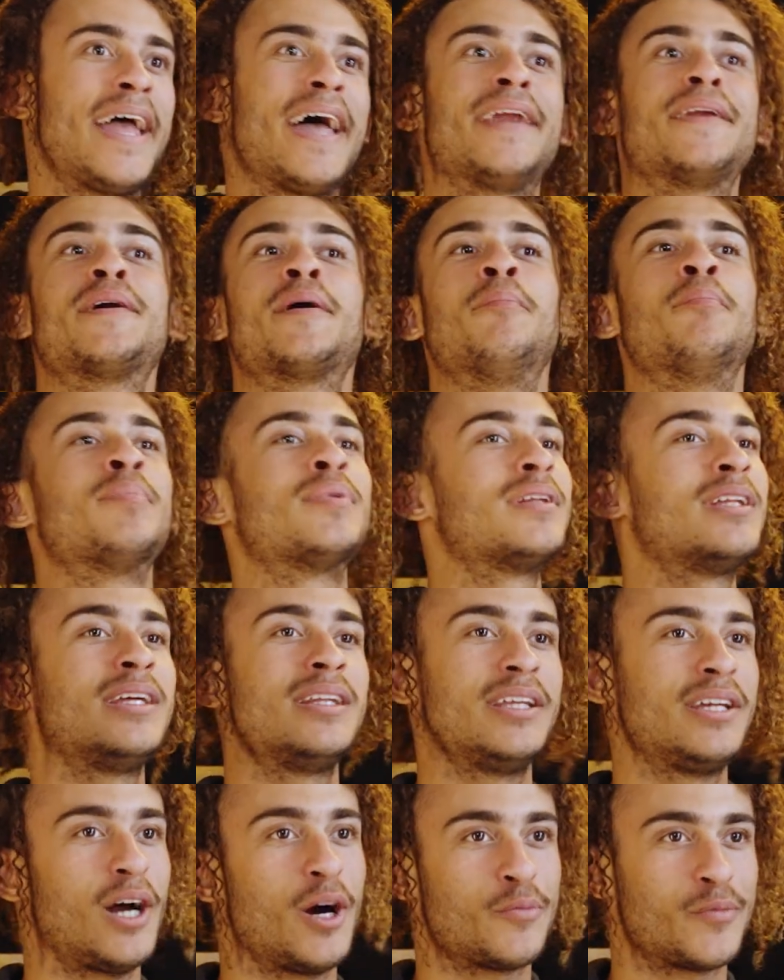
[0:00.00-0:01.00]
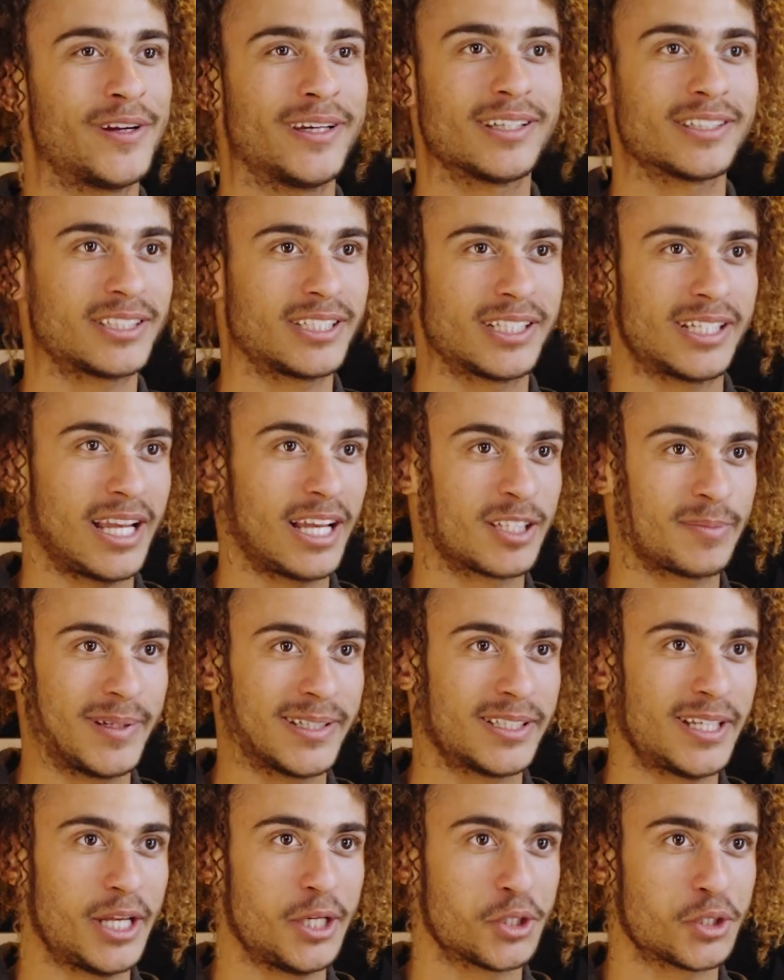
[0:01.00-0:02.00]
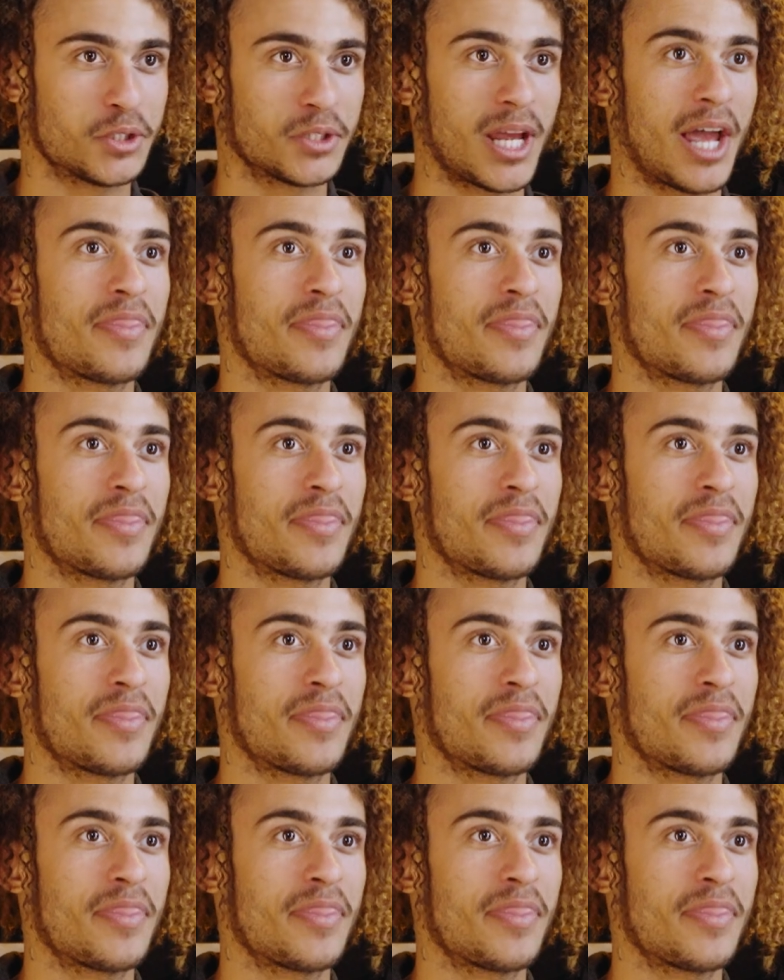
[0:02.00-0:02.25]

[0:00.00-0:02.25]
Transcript: had completely unrealistic expectations.